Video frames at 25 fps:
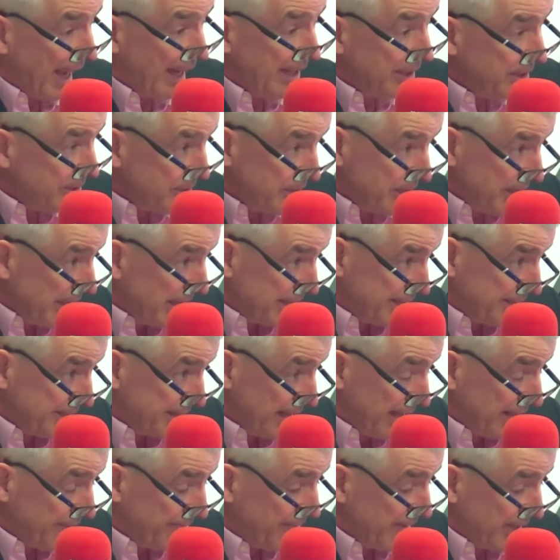and in-
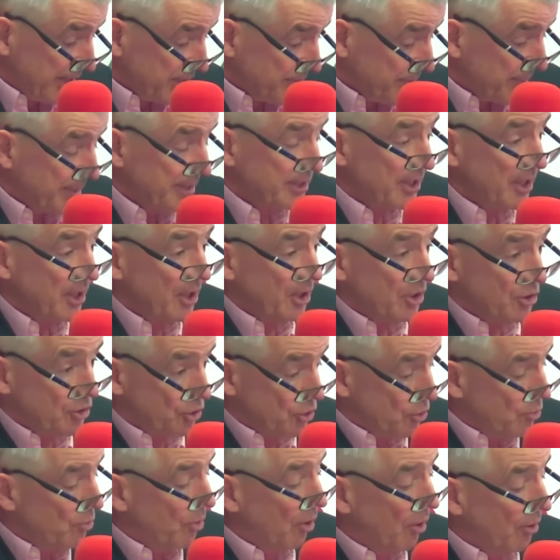investment
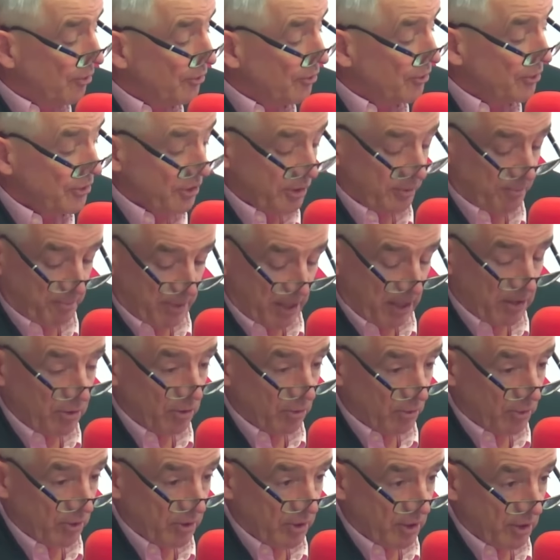to other comp-
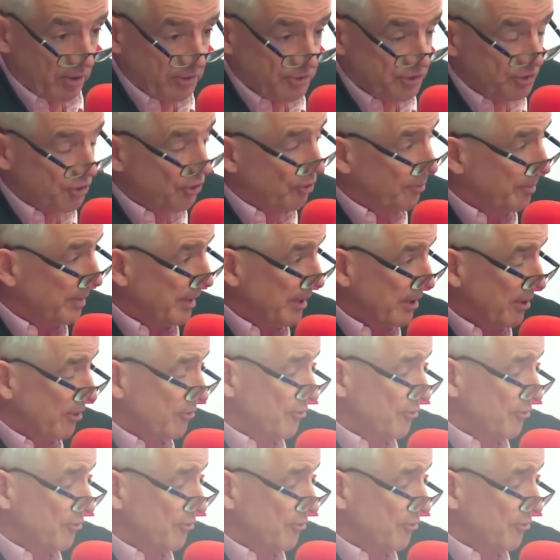lower-cost European